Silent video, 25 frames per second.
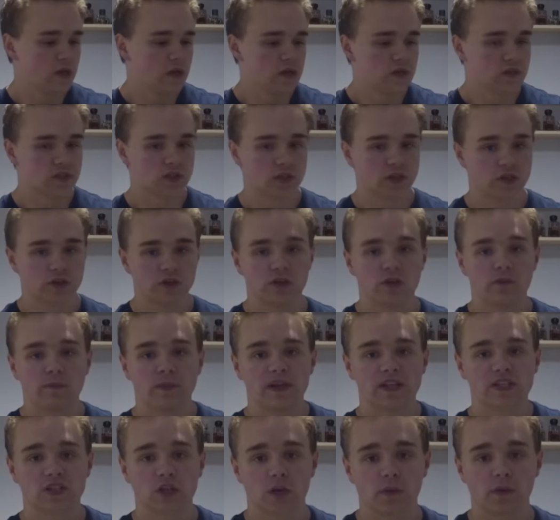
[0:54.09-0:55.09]
So the
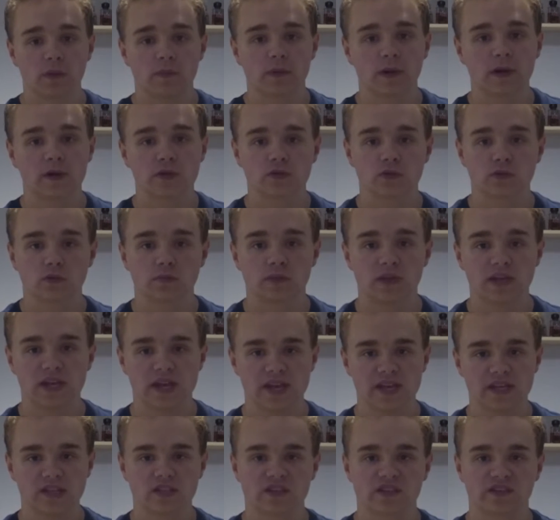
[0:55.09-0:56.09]
best type of belts would be
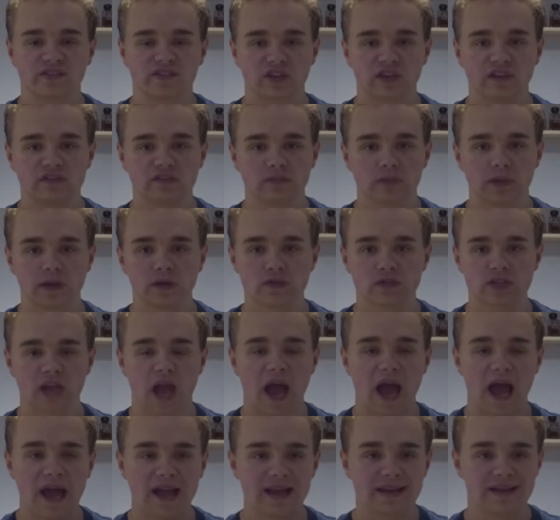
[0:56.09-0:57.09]
Inza Forever belts,
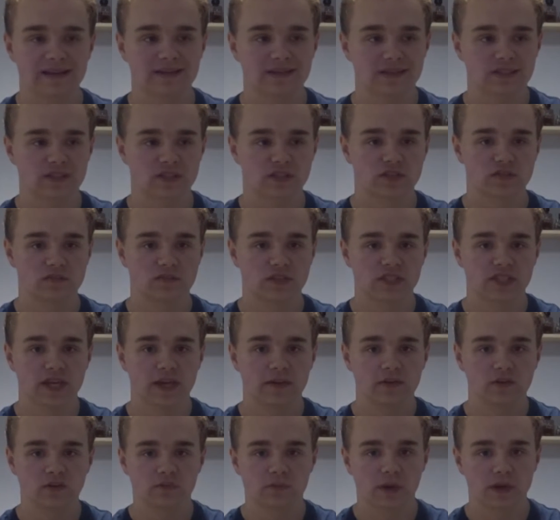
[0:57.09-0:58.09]
and some
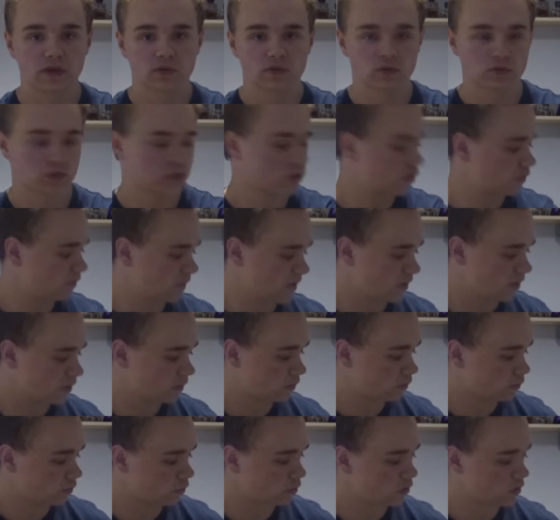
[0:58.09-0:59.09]
standard belts would just be
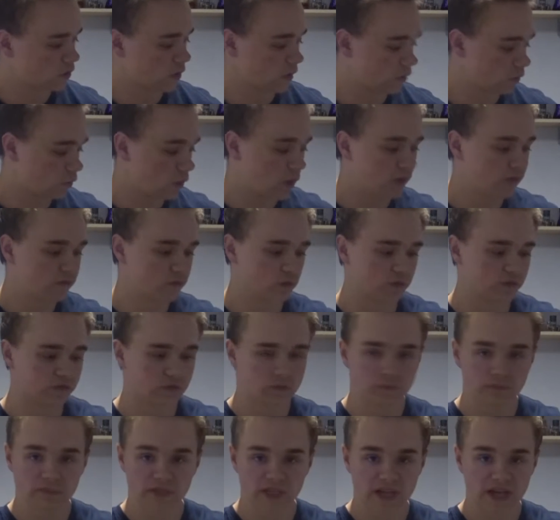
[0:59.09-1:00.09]
ones like what I've got
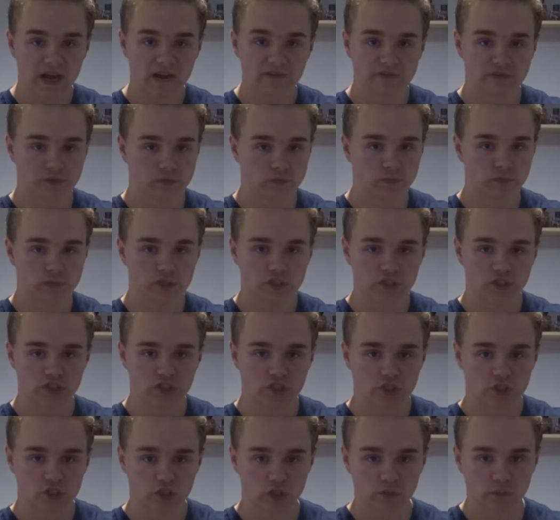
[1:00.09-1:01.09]
from Decathlon, which is a
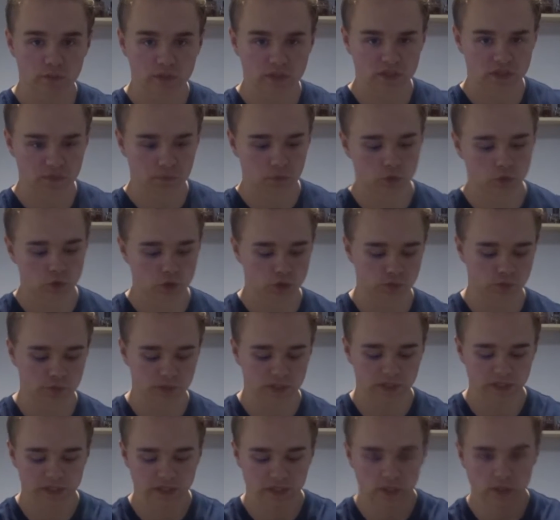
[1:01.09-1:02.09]
sports shop,
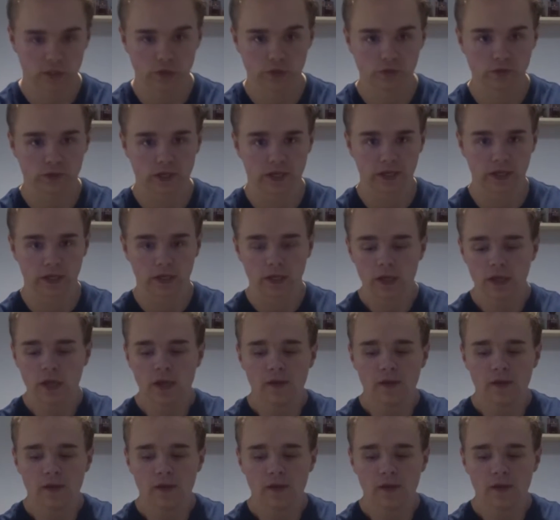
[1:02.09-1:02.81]
okay, in the UK.